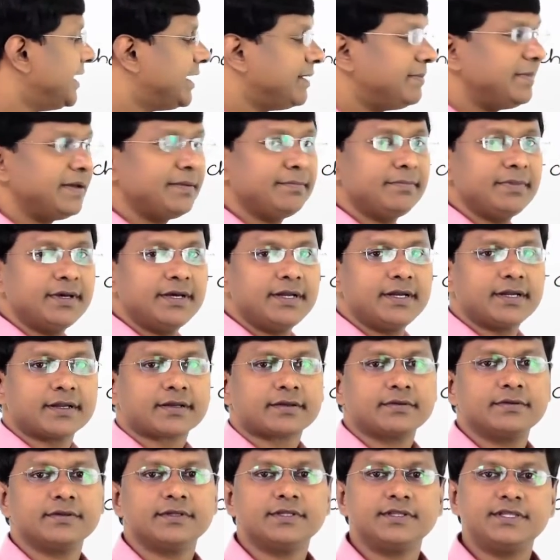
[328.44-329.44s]

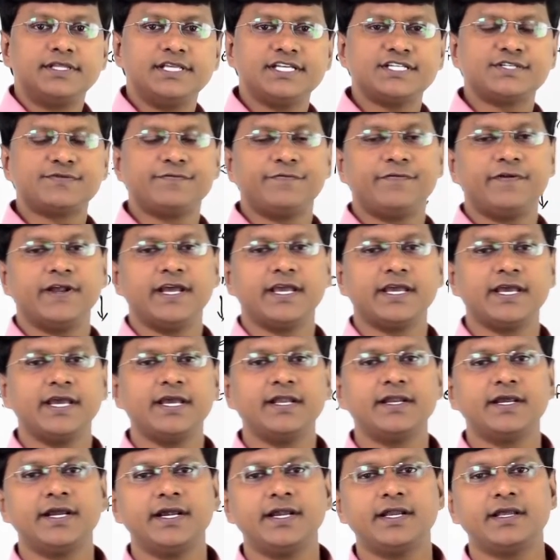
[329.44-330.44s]
remember this
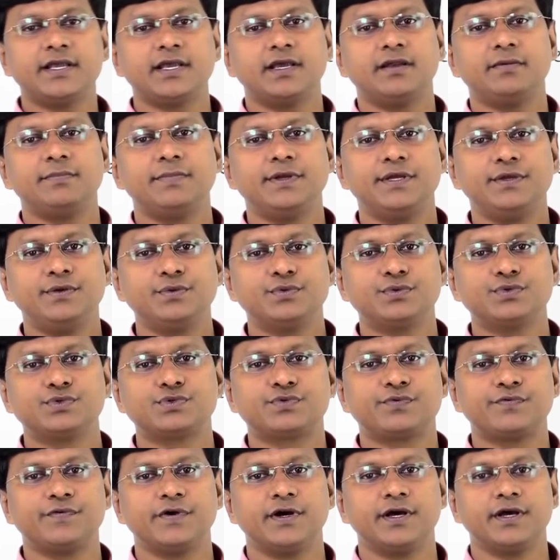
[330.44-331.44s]
flecainide can be
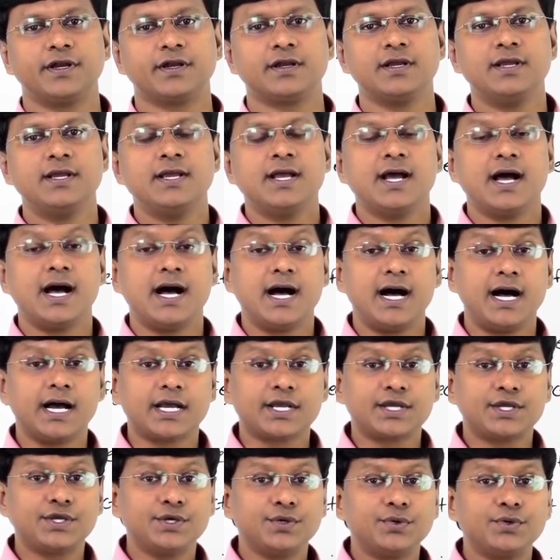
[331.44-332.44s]
used for
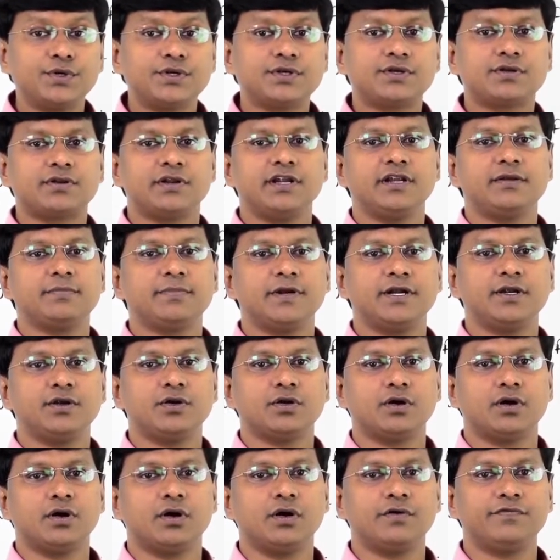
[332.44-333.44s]
acute treatment
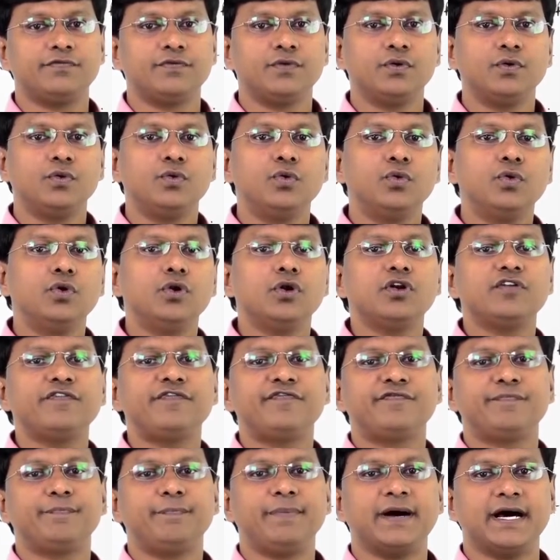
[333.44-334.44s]
of
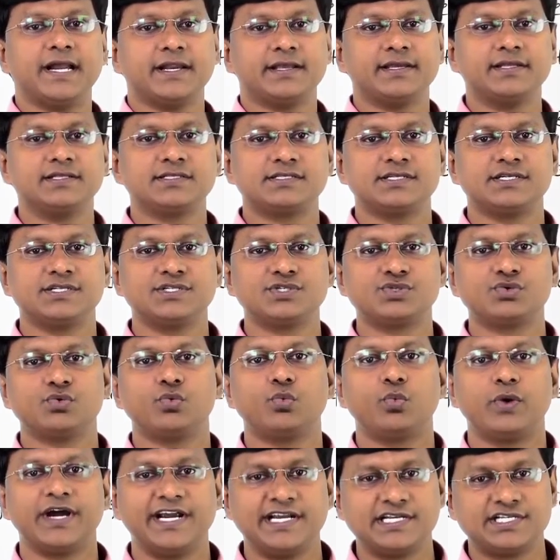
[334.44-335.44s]

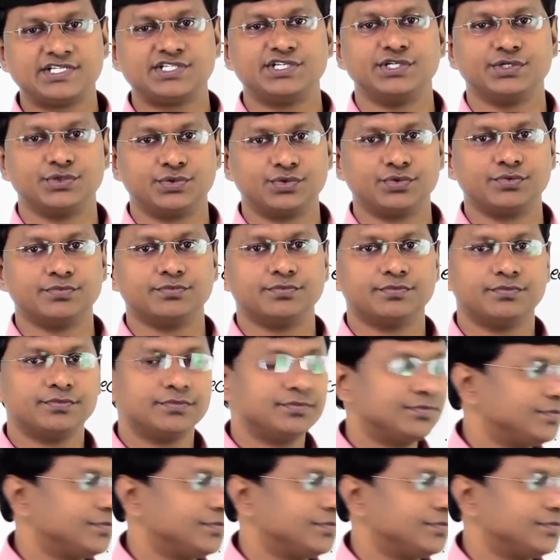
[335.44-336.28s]
Wolff-Parkinson-White syndrome,